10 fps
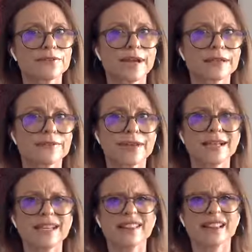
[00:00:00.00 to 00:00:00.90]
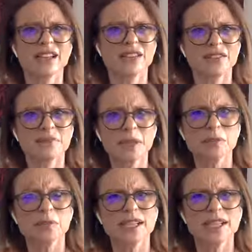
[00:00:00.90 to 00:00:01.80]
In fact, if anything,
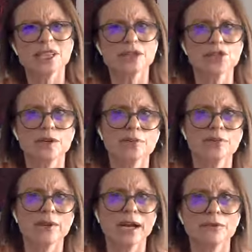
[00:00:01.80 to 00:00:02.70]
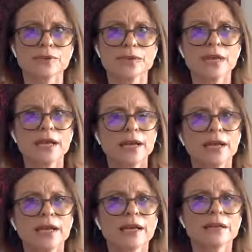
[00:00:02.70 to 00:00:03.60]
people tend to jump around.
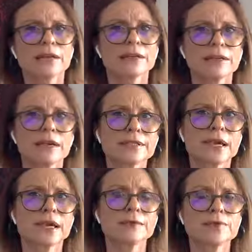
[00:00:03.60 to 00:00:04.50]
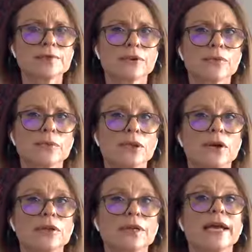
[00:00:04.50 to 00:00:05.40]
And a lot of times during what we
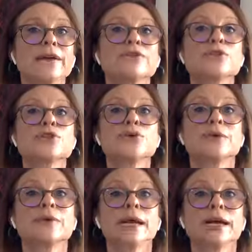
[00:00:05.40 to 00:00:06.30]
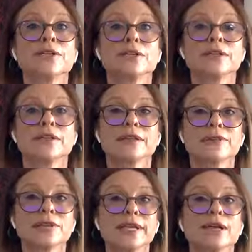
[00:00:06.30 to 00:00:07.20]
call an anniversary reaction, that
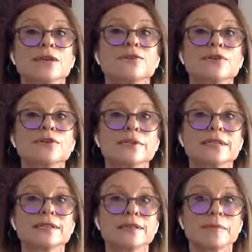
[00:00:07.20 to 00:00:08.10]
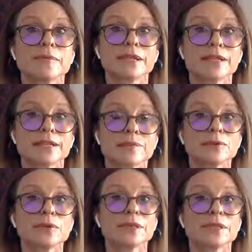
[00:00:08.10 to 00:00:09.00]
there's an anniversary to something that's
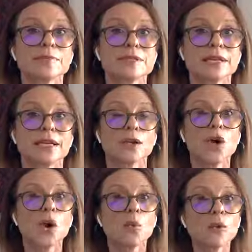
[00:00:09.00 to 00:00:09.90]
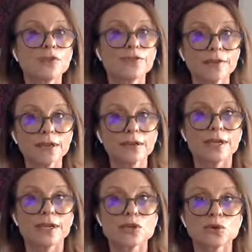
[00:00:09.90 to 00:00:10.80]
been really upsetting, we'll
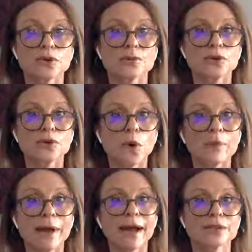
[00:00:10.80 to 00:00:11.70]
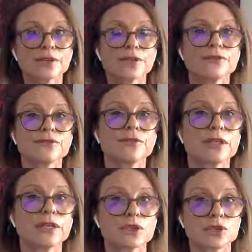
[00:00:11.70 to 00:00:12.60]
feel and sort of go back to
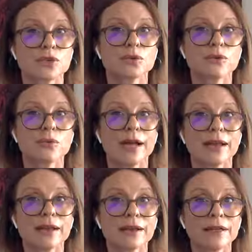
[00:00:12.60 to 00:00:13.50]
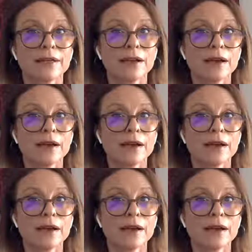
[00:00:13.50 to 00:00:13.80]
feeling a certain way.